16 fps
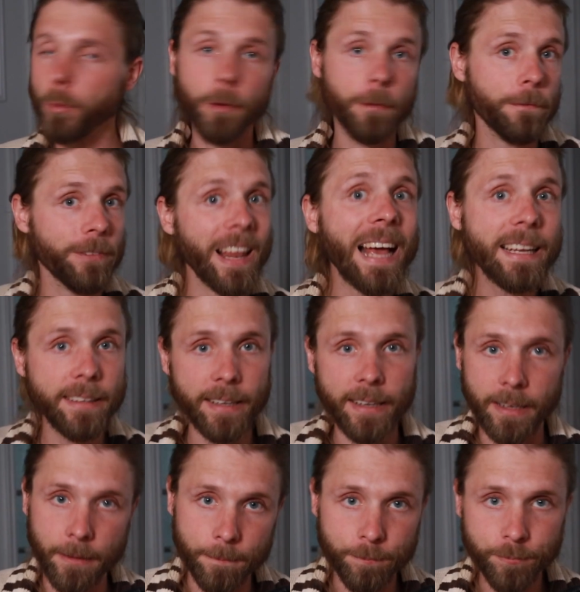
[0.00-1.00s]

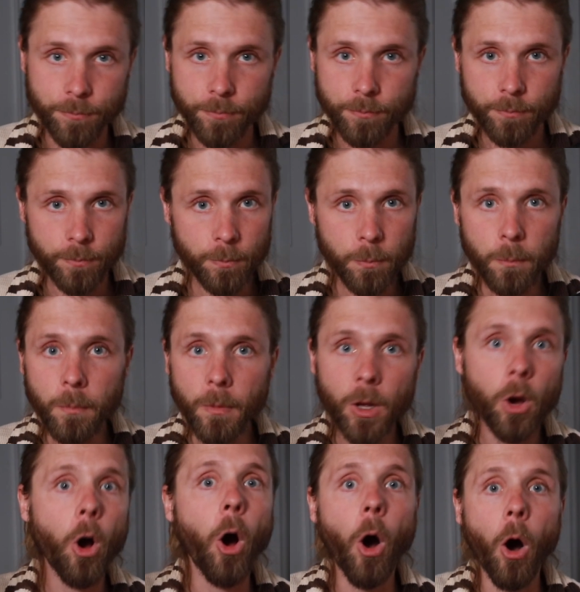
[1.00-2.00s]
reflecting
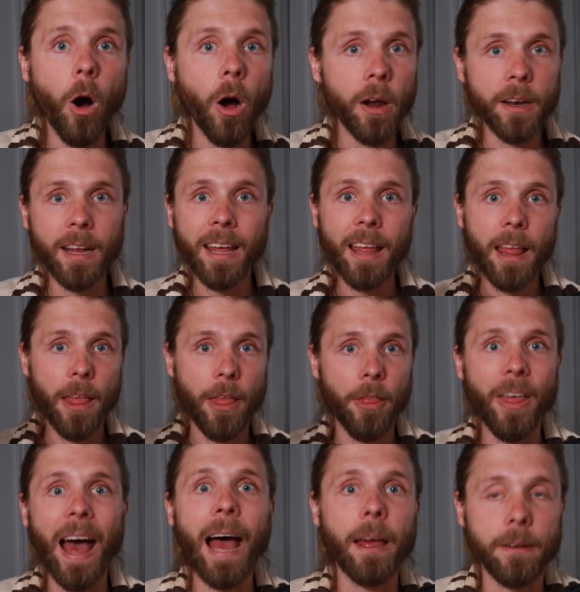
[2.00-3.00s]
on
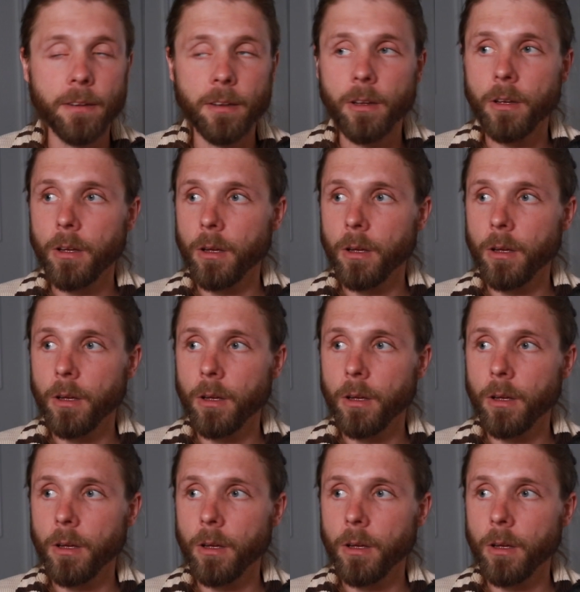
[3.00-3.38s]
that